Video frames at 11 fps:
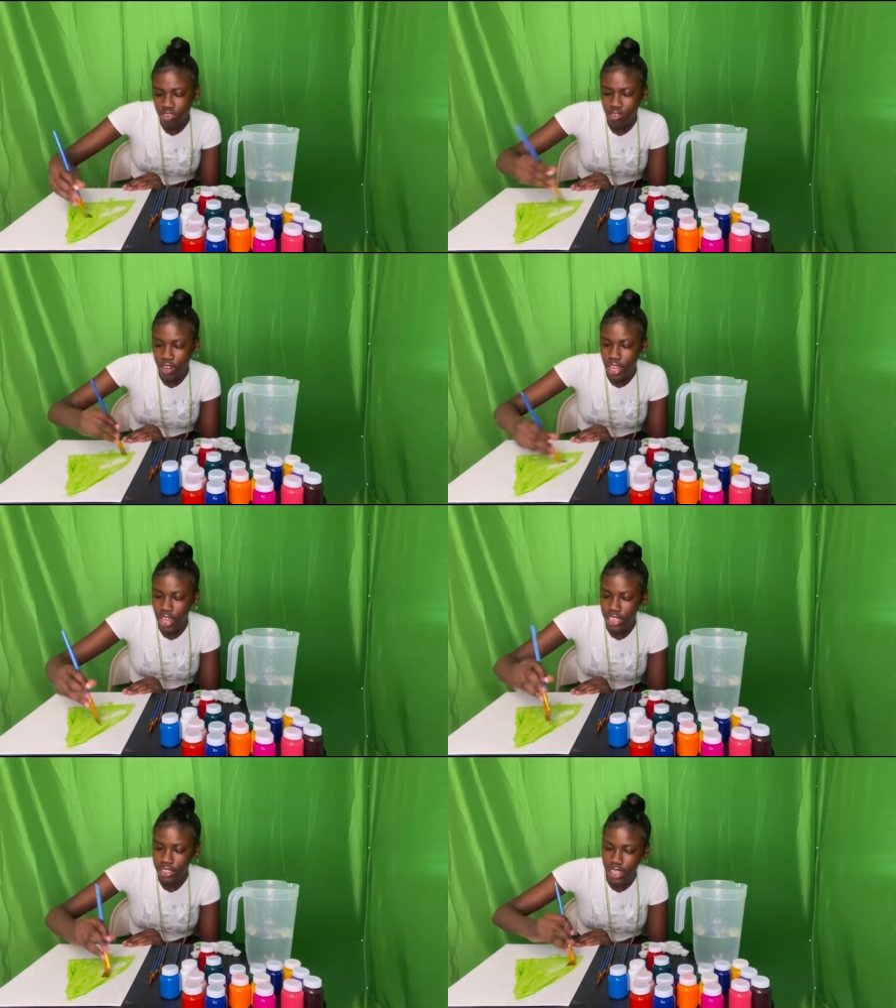we ain't
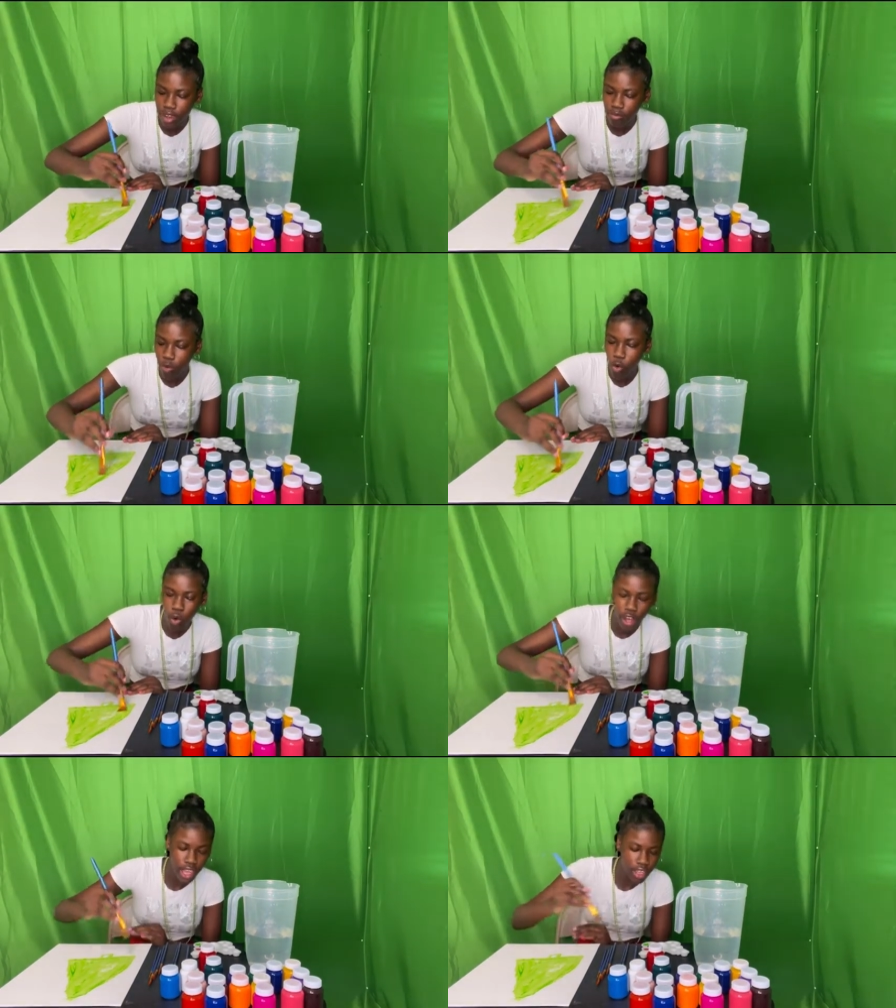got time for
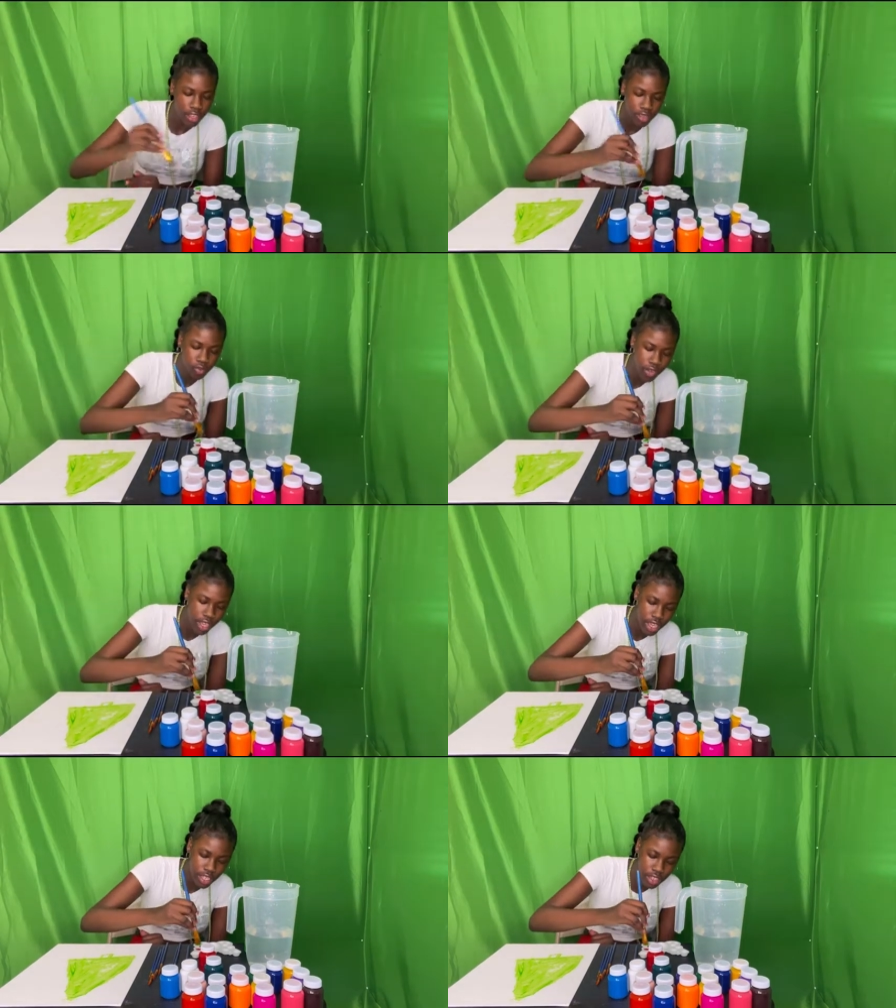all that. We
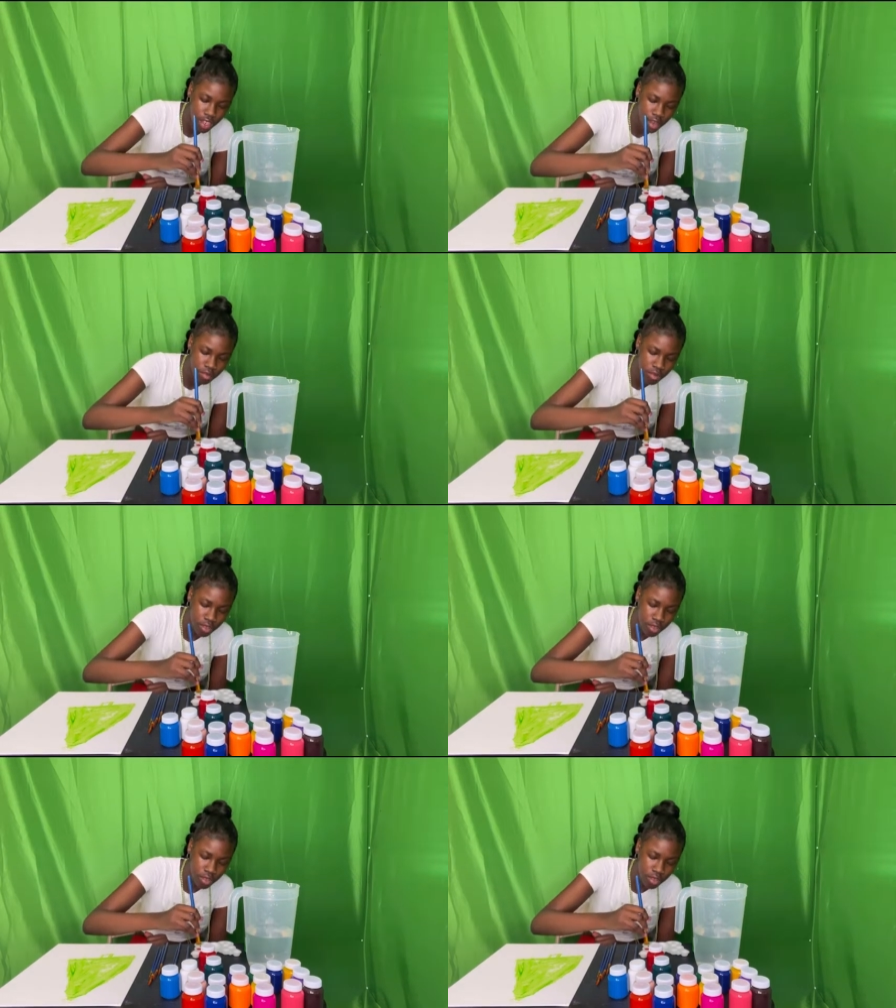ain't got time.